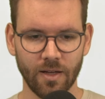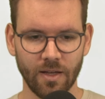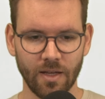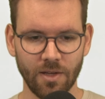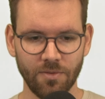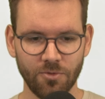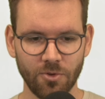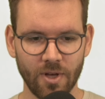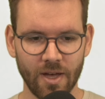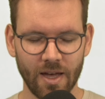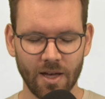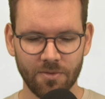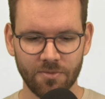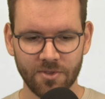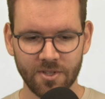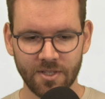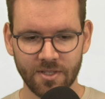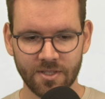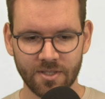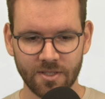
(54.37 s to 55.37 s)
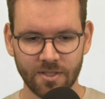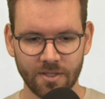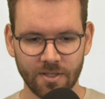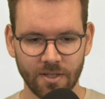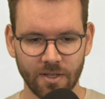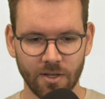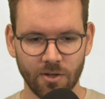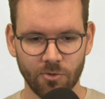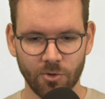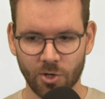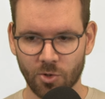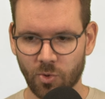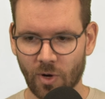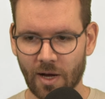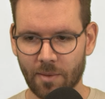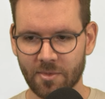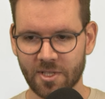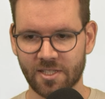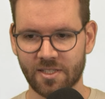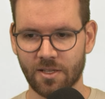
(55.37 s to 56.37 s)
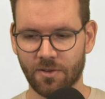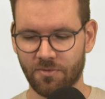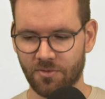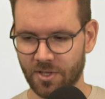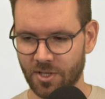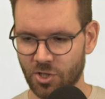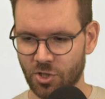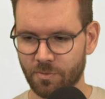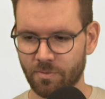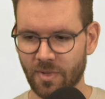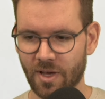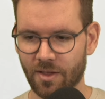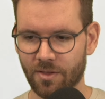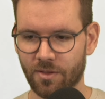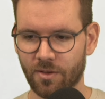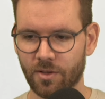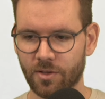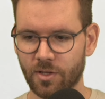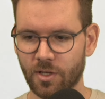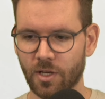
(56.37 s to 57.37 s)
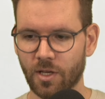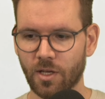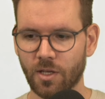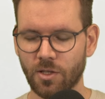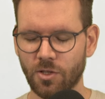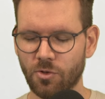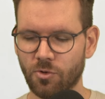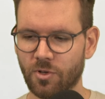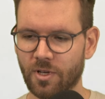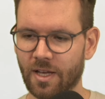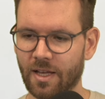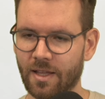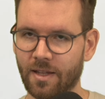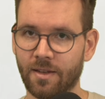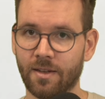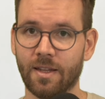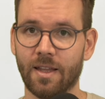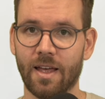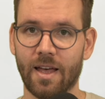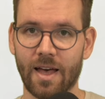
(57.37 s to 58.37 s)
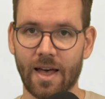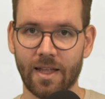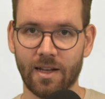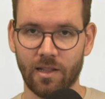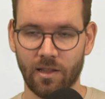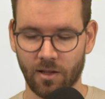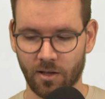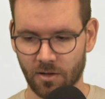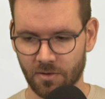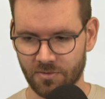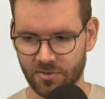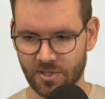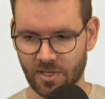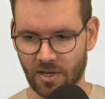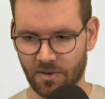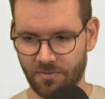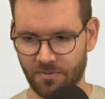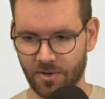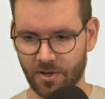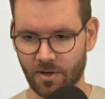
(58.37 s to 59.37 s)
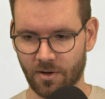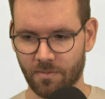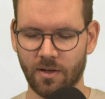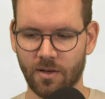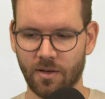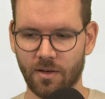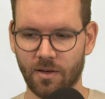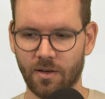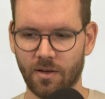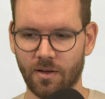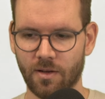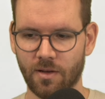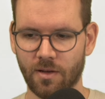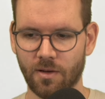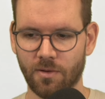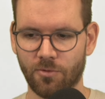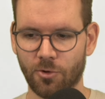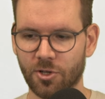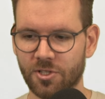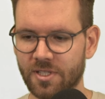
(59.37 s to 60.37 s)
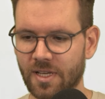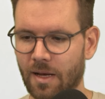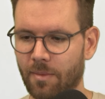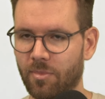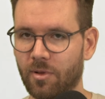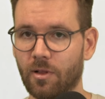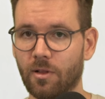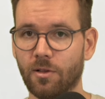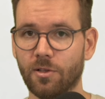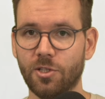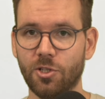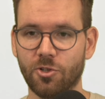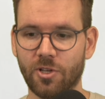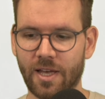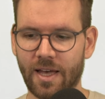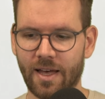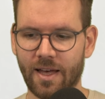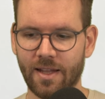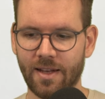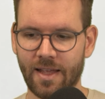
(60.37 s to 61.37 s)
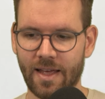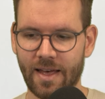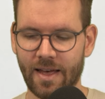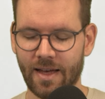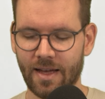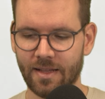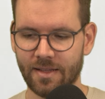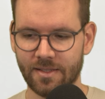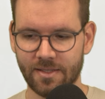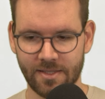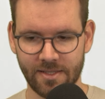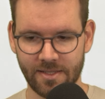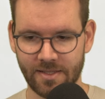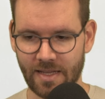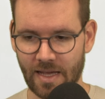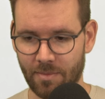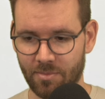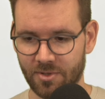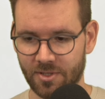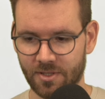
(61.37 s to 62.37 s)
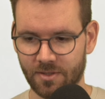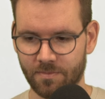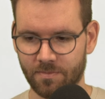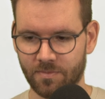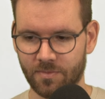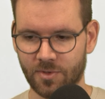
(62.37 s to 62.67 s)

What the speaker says: If you have this requirements definition method, you can add a lot of stuff here. For example, you can add steps.